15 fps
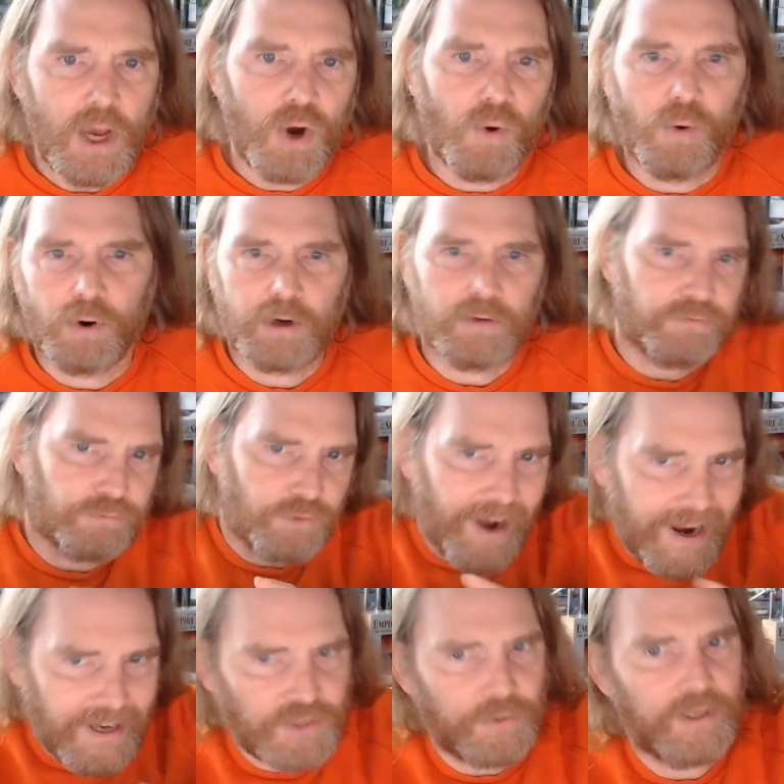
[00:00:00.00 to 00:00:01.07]
or
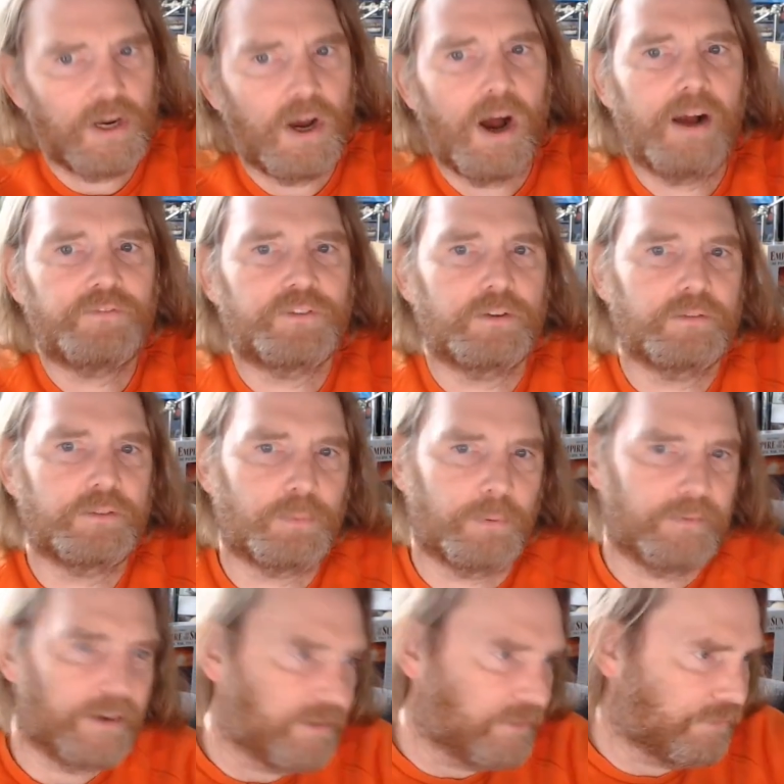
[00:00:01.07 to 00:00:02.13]
fracturing off to, to
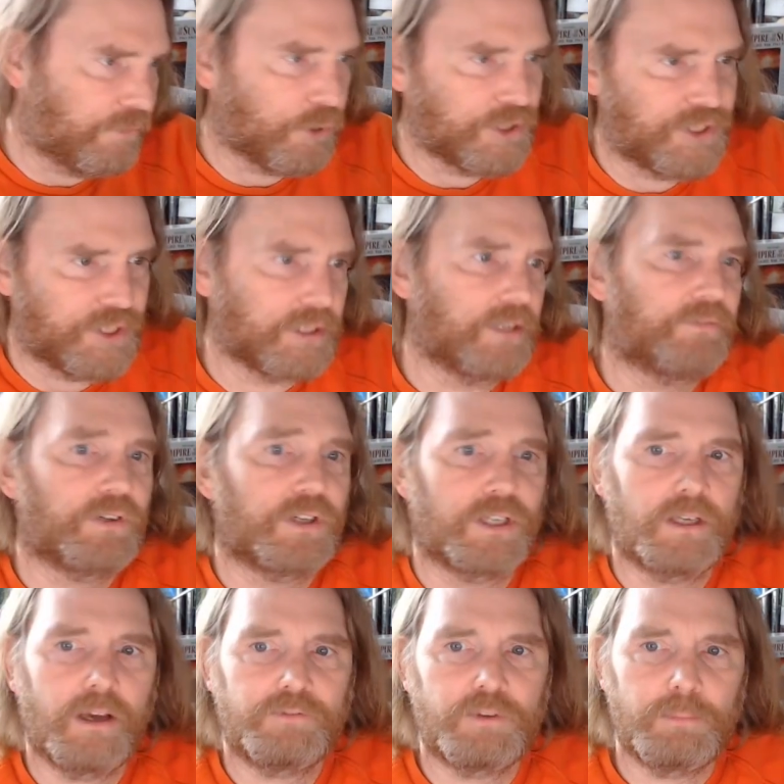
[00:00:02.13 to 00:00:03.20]
provide a force significant
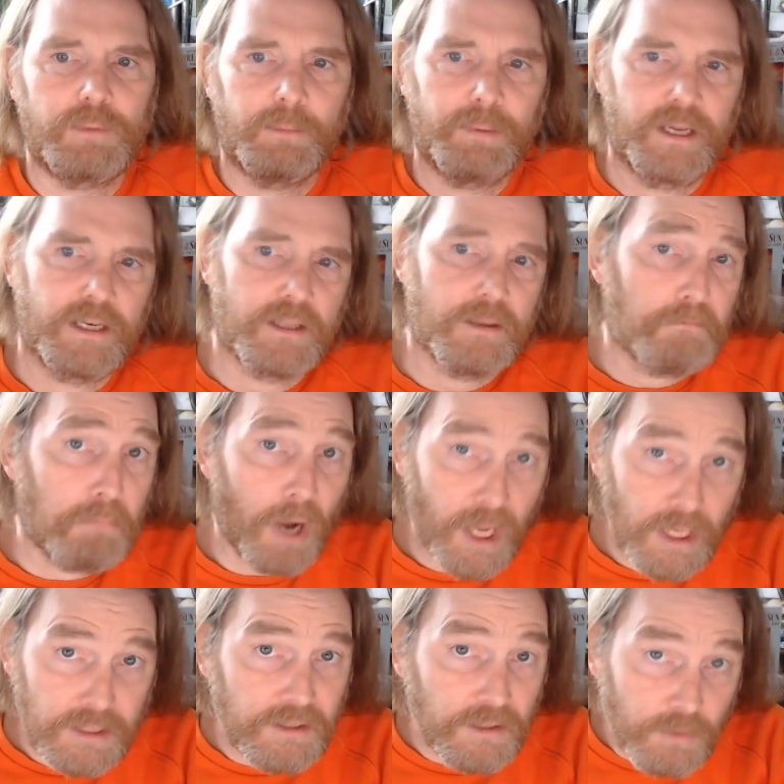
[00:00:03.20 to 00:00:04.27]
enough to be a pain in the
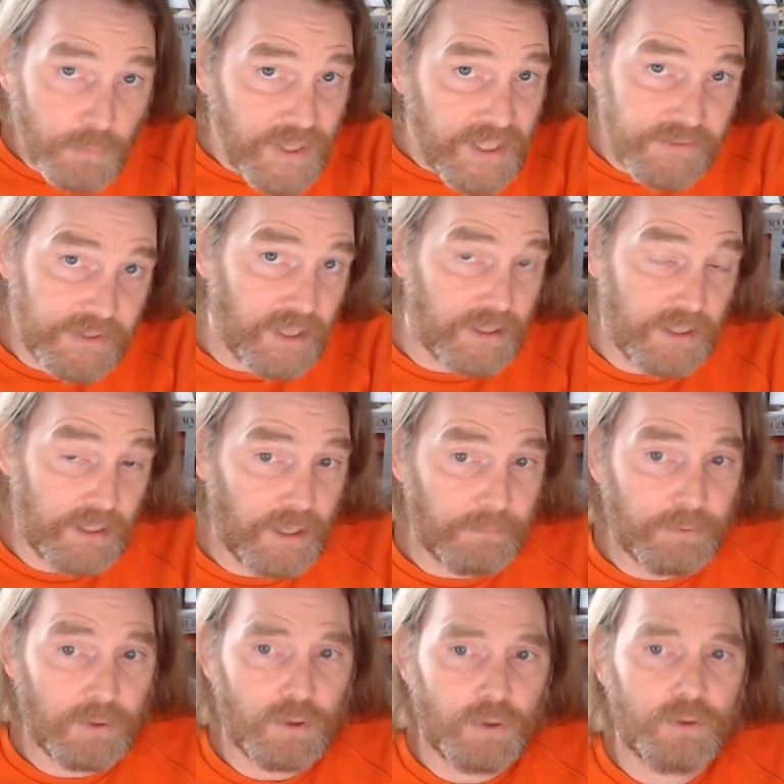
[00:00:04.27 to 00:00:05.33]
butt to the weak-standing
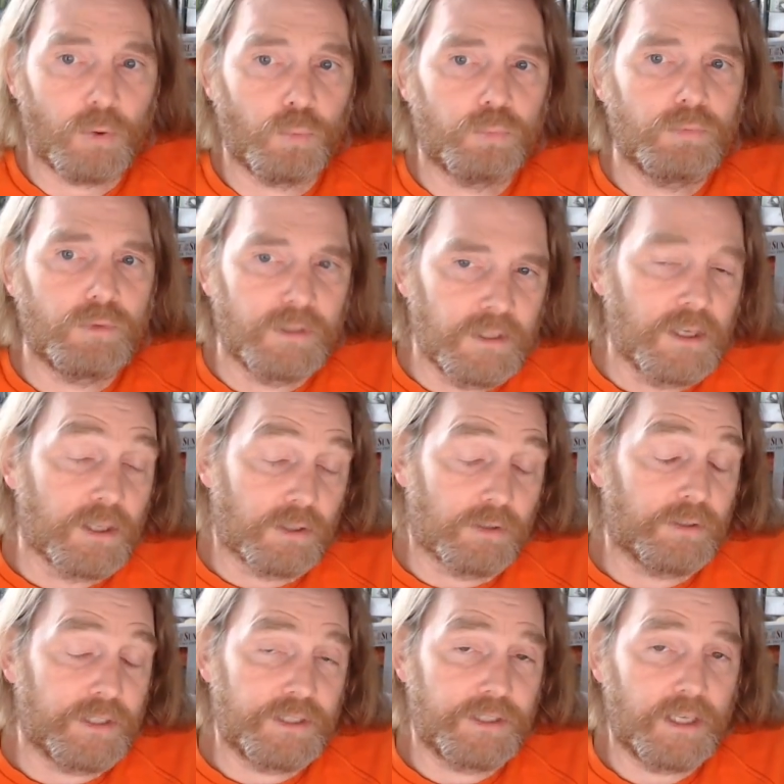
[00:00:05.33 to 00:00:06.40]
Emperor, or the
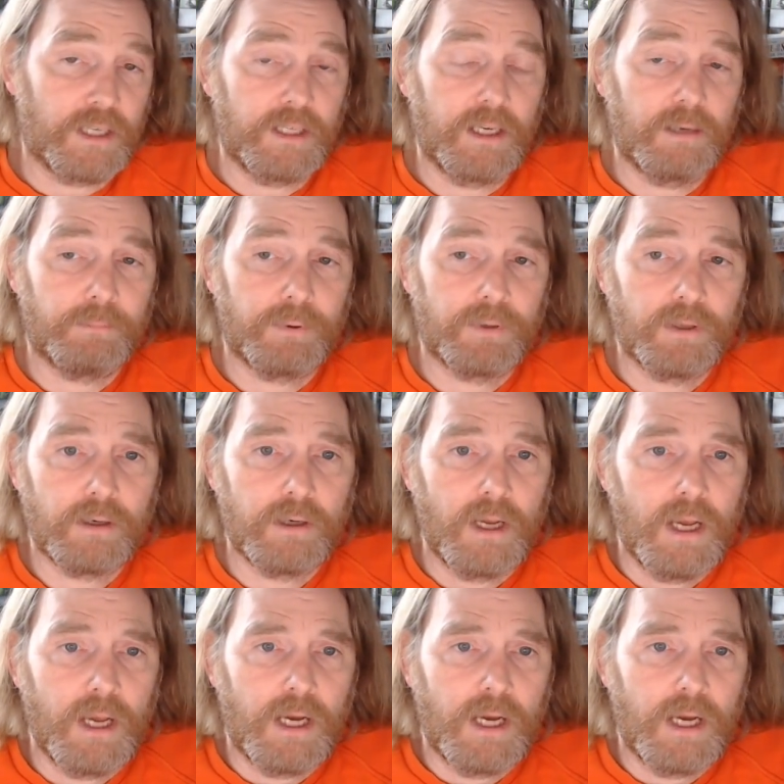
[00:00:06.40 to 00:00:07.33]
currently standing Emperor.